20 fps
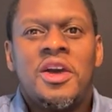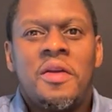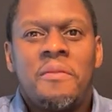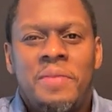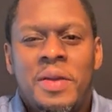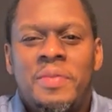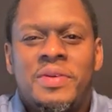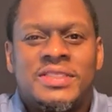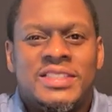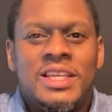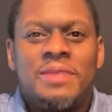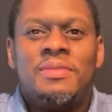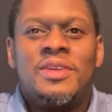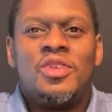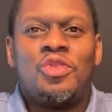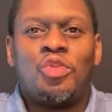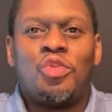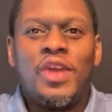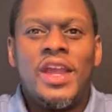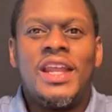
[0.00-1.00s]
People see me
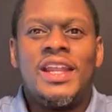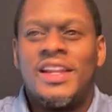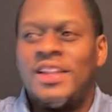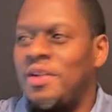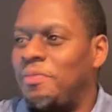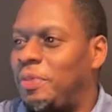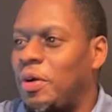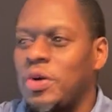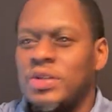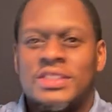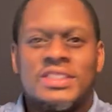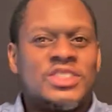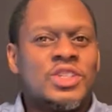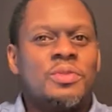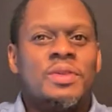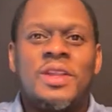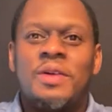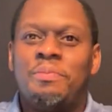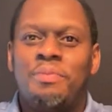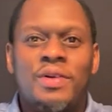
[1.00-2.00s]
reading and posting so
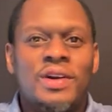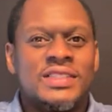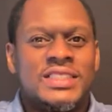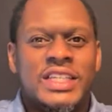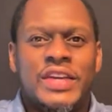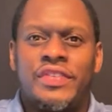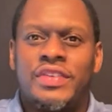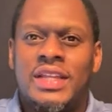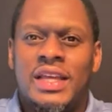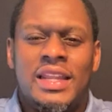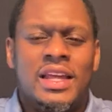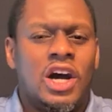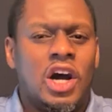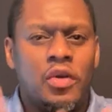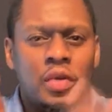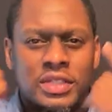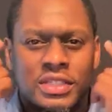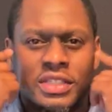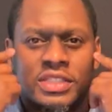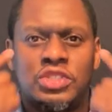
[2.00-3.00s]
many books every day, they
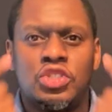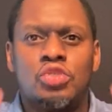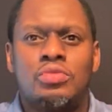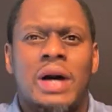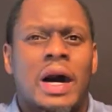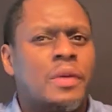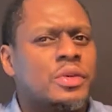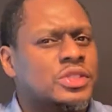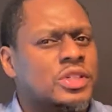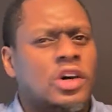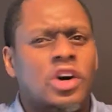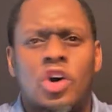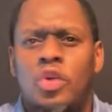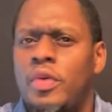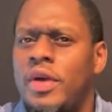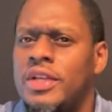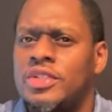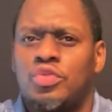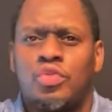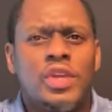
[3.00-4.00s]
always assume I was
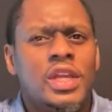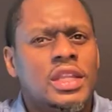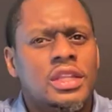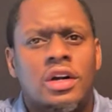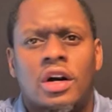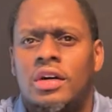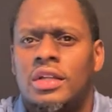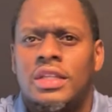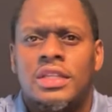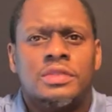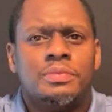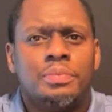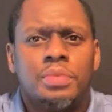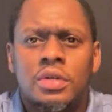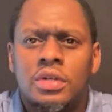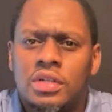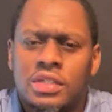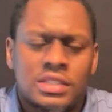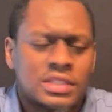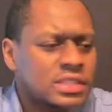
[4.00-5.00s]
always reading all these
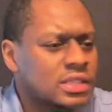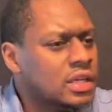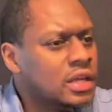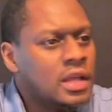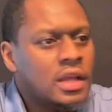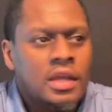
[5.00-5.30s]
books.